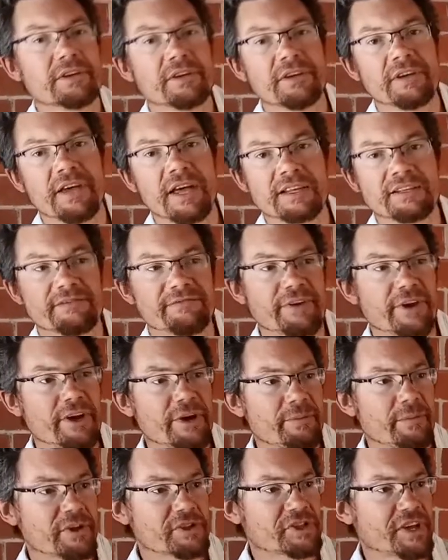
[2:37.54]
It's very
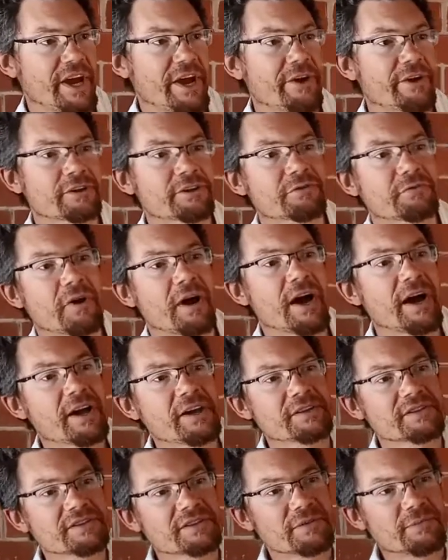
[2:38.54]
much
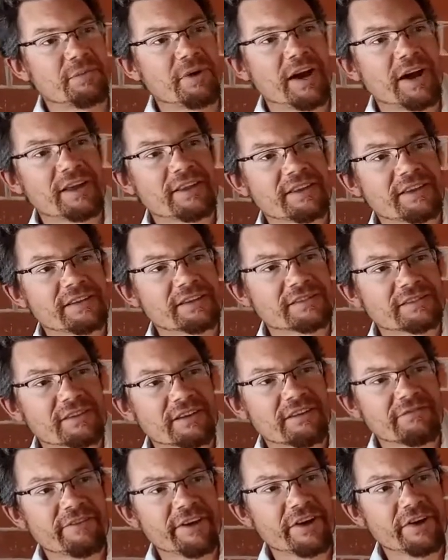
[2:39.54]
characterized by these
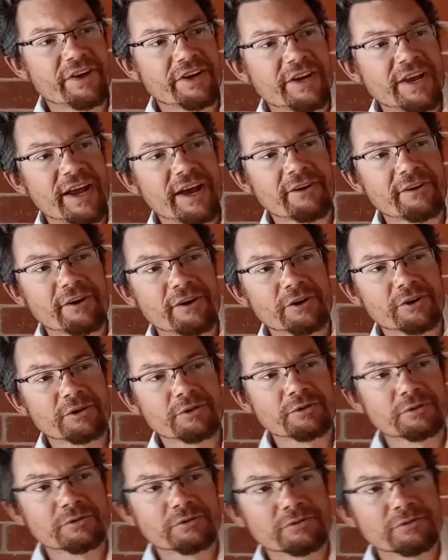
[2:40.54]
very
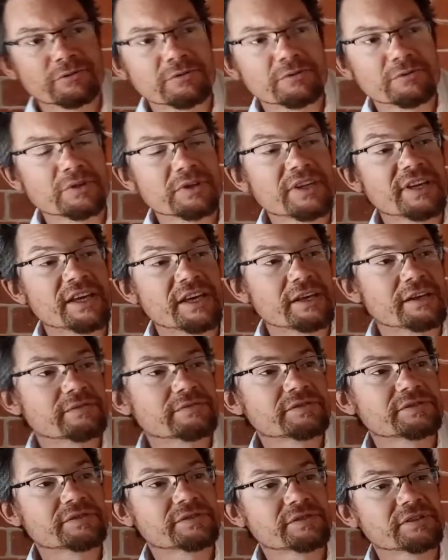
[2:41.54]
narrow
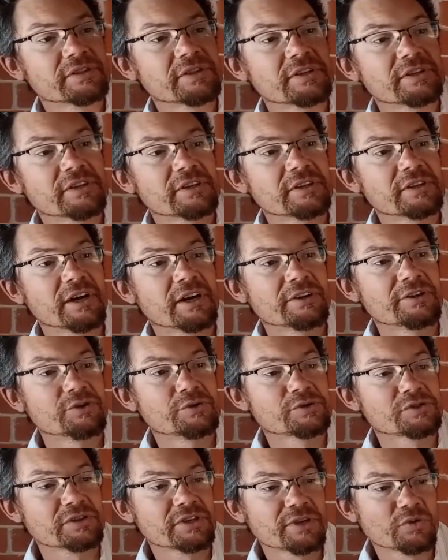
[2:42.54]
leaves,
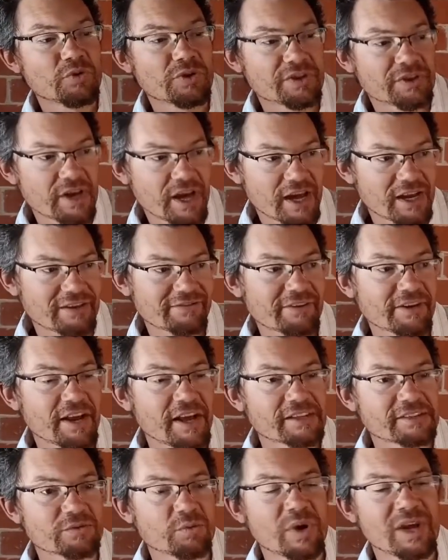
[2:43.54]
usually with kind of a
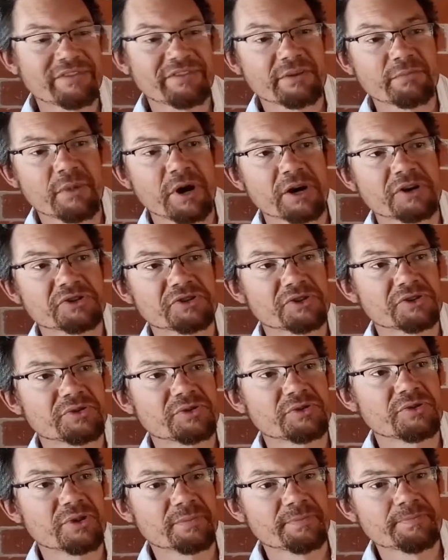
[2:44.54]
nice wavy margin
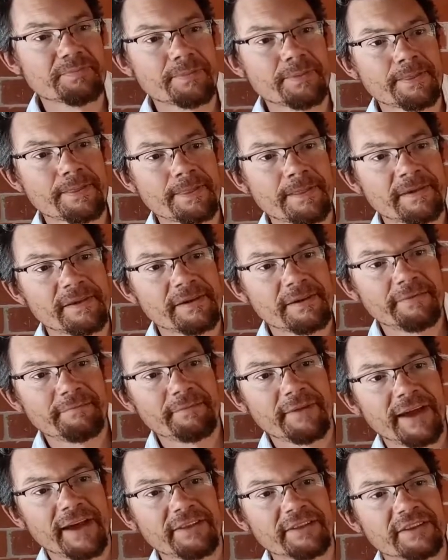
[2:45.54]
to them,
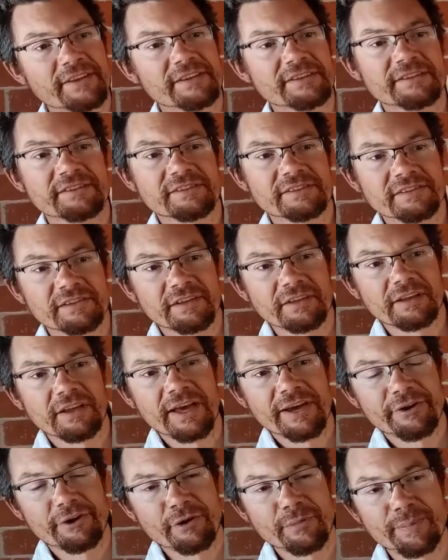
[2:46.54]
and these
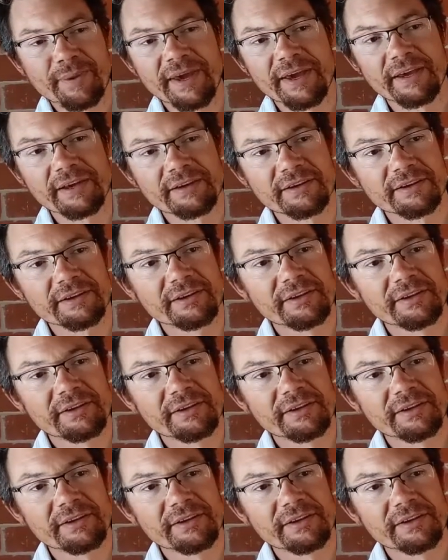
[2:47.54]
lighter pink